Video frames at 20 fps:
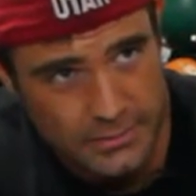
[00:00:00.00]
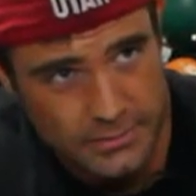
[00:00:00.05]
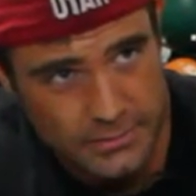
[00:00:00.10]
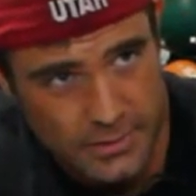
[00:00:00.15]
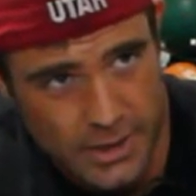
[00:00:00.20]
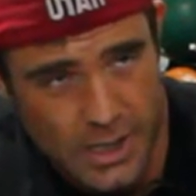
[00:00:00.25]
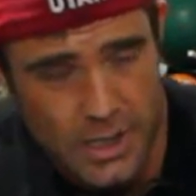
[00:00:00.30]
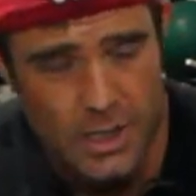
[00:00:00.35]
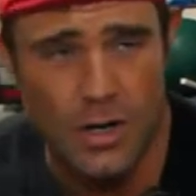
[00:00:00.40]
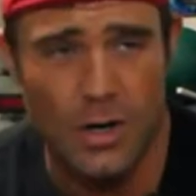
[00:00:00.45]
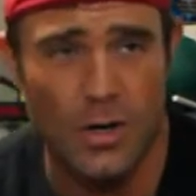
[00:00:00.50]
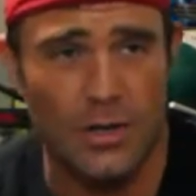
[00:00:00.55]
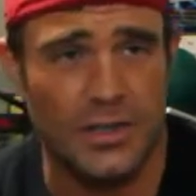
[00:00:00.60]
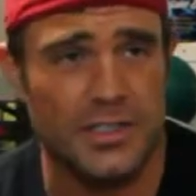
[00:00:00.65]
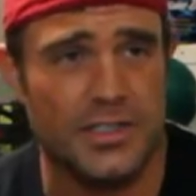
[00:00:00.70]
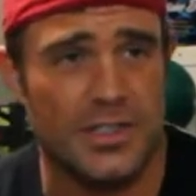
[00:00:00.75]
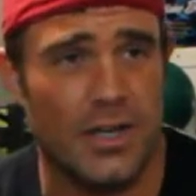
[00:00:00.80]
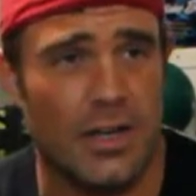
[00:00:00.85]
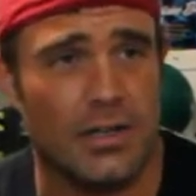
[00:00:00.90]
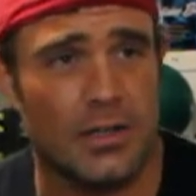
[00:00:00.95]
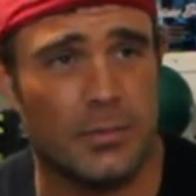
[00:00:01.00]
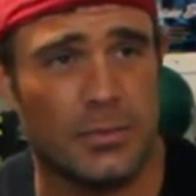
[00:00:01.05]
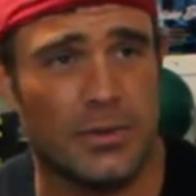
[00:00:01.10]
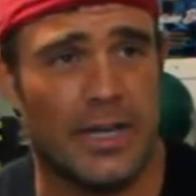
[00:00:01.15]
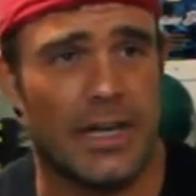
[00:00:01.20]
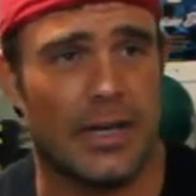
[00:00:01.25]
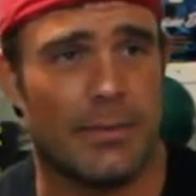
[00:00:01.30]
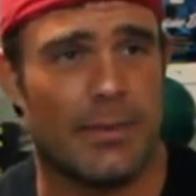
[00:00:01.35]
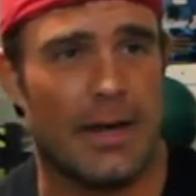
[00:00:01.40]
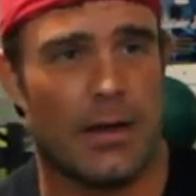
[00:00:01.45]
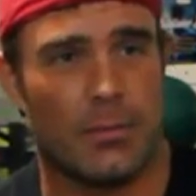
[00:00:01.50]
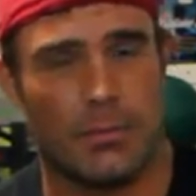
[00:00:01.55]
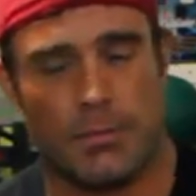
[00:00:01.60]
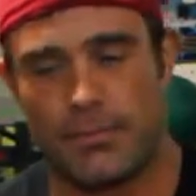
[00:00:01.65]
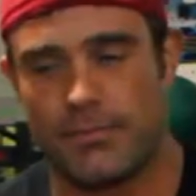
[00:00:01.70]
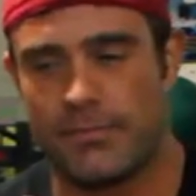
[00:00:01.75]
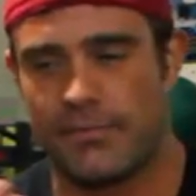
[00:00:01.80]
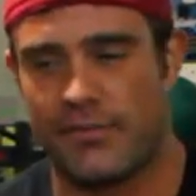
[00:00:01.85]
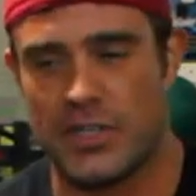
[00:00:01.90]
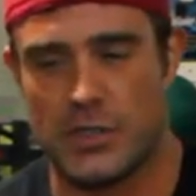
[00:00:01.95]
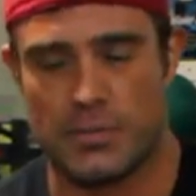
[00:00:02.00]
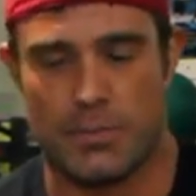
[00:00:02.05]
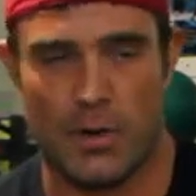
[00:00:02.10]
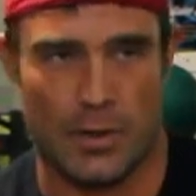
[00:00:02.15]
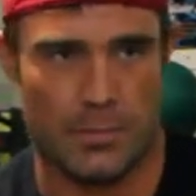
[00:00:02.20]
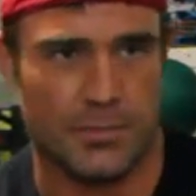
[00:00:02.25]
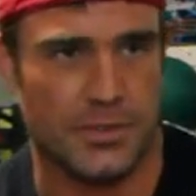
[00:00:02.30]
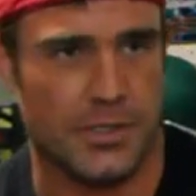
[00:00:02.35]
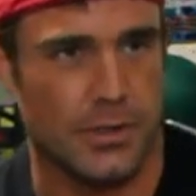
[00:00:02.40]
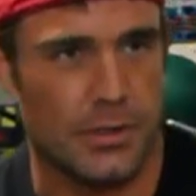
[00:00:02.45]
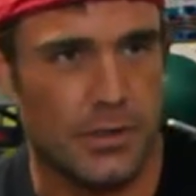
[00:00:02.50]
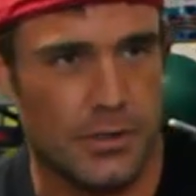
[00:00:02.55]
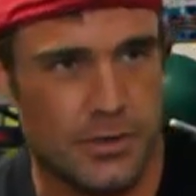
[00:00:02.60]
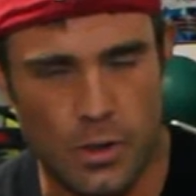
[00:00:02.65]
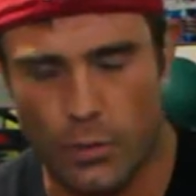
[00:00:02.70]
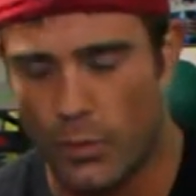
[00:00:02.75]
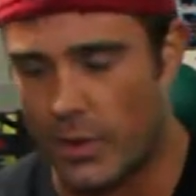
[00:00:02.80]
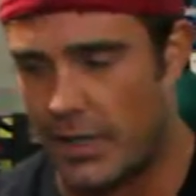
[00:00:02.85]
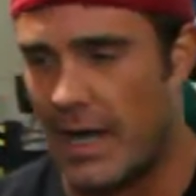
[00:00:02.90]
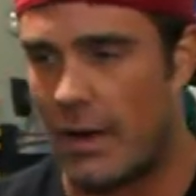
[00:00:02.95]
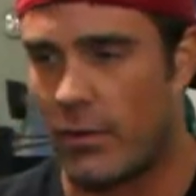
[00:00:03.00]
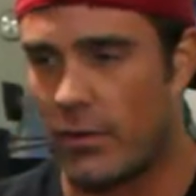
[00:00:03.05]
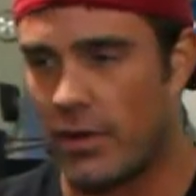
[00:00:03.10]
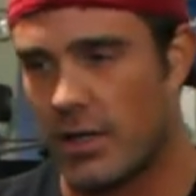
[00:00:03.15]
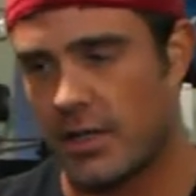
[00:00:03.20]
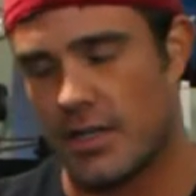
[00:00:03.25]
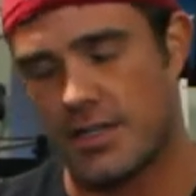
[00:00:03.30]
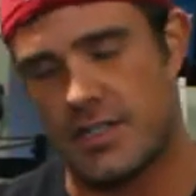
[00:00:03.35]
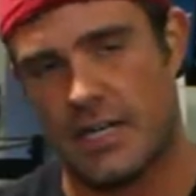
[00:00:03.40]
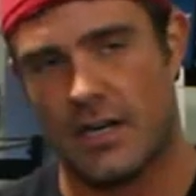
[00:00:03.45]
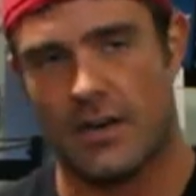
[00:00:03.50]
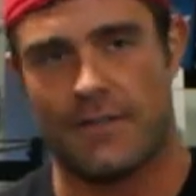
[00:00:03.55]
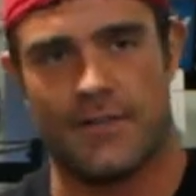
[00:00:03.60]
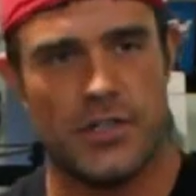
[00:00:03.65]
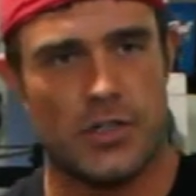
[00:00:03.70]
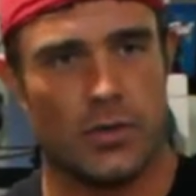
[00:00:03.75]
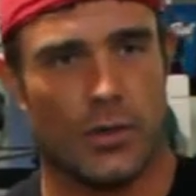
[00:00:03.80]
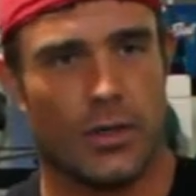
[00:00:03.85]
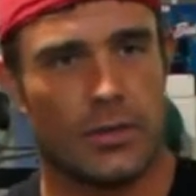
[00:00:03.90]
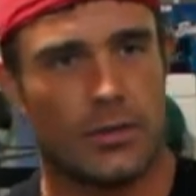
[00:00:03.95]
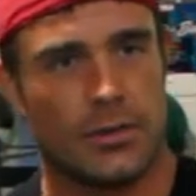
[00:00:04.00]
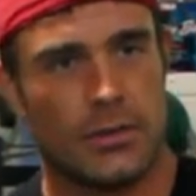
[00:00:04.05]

Oh, and let's all complain about fish burps. So we're not going to take our fish oil.